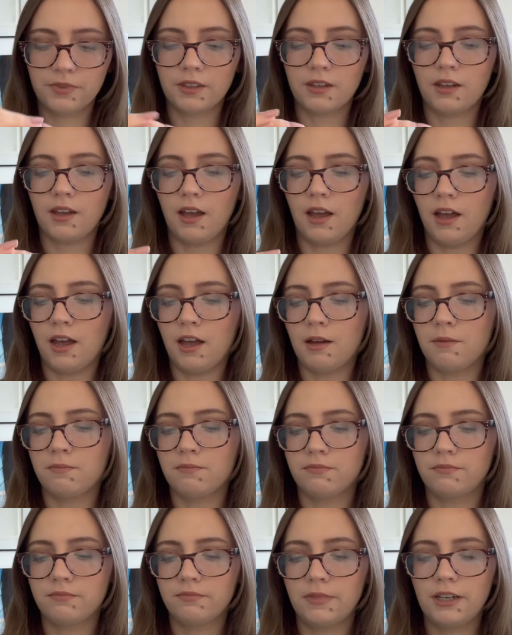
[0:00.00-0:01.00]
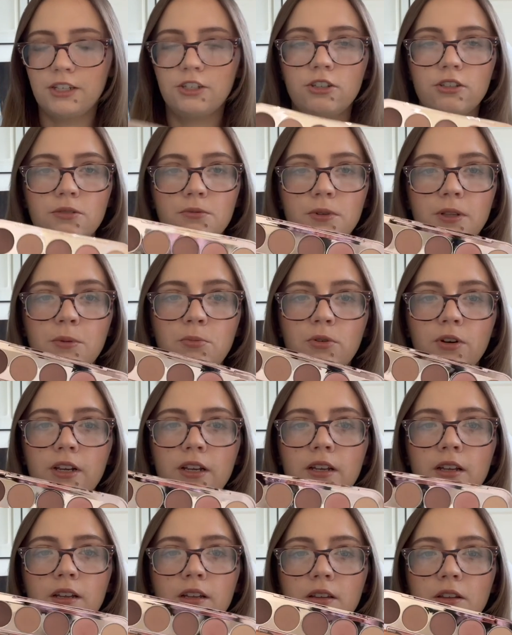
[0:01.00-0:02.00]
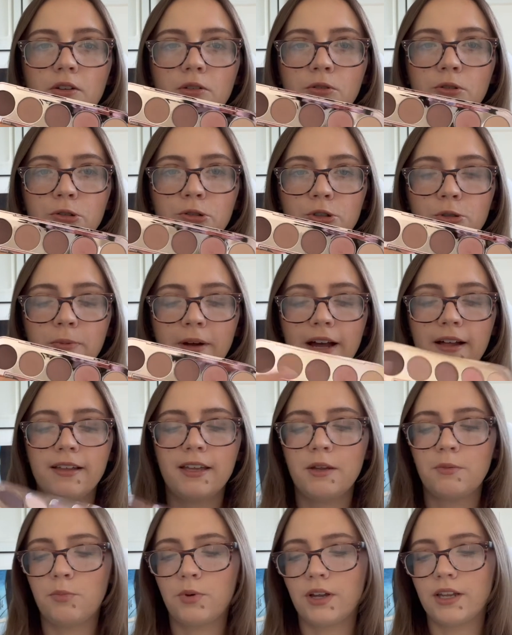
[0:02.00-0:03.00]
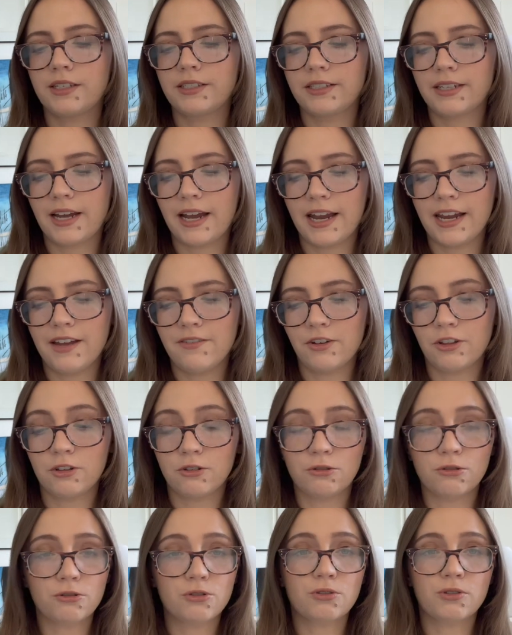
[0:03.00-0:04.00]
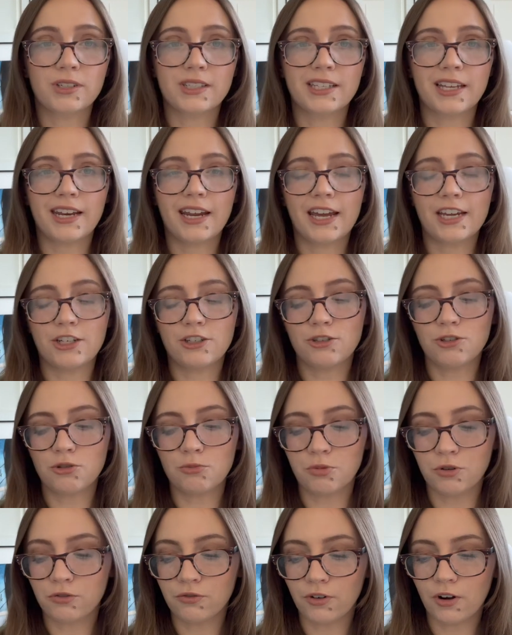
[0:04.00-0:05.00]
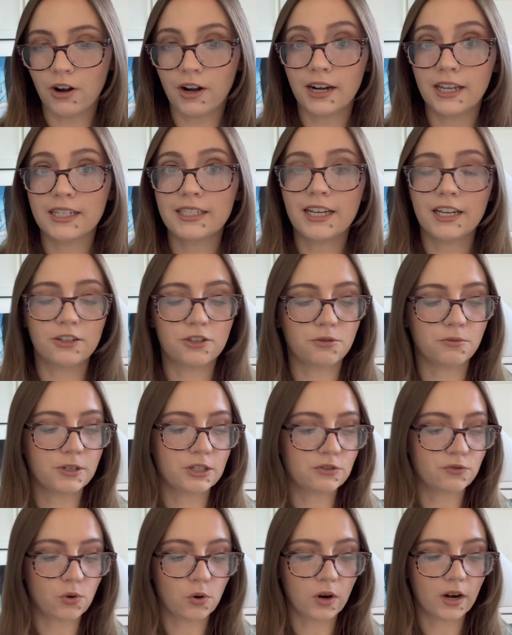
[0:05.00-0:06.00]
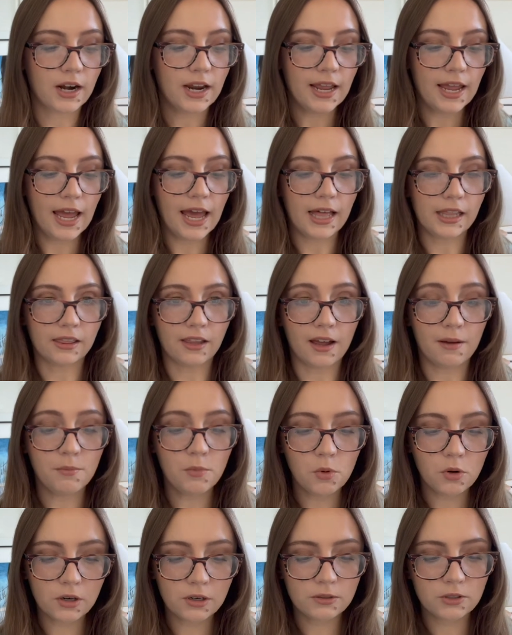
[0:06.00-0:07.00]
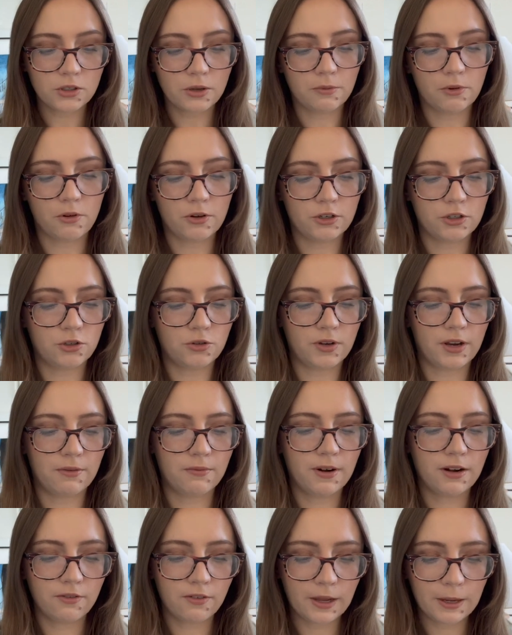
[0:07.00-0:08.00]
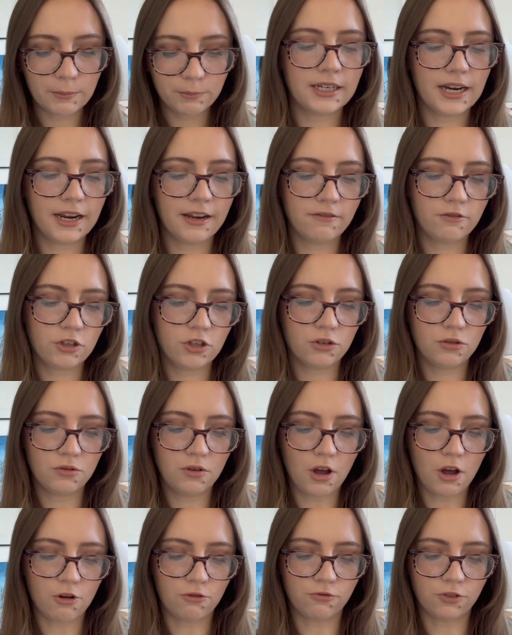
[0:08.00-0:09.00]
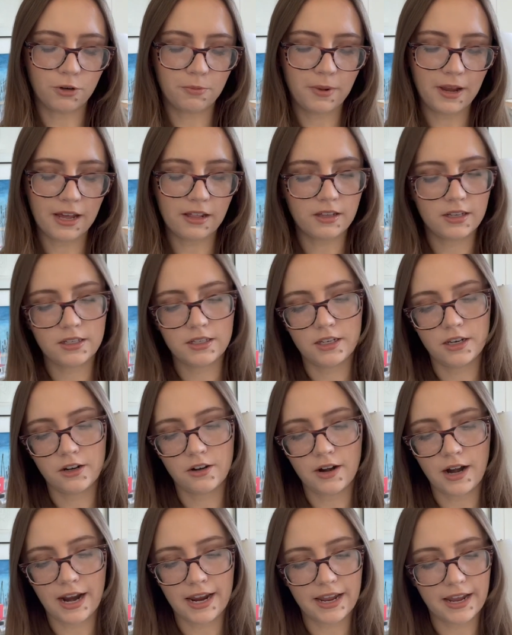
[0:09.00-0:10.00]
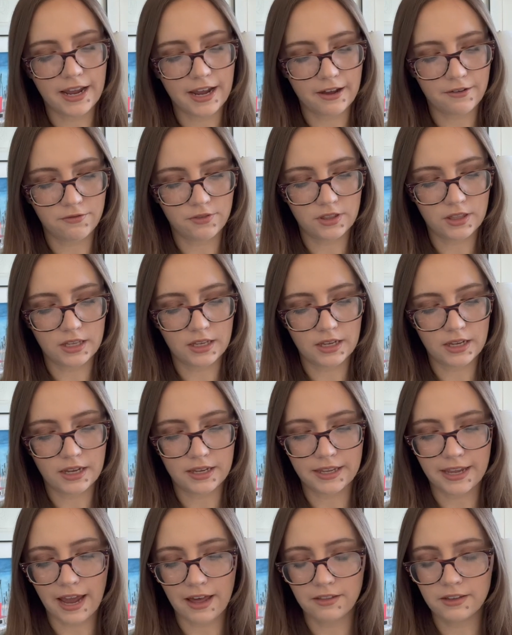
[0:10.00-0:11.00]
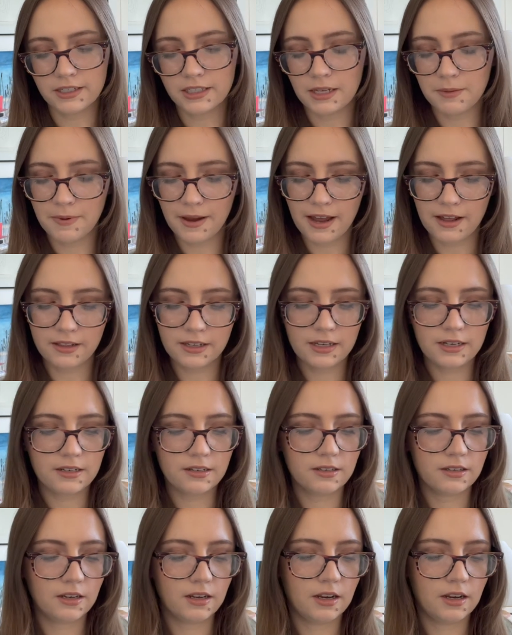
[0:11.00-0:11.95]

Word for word: Um, it's just a really pretty little neutral palette, but I have other neutrals that I do prefer and I tend to reach for a lot more, so I'm going to get rid of it. I have two Ofra palettes here. I have the Galaxy palette,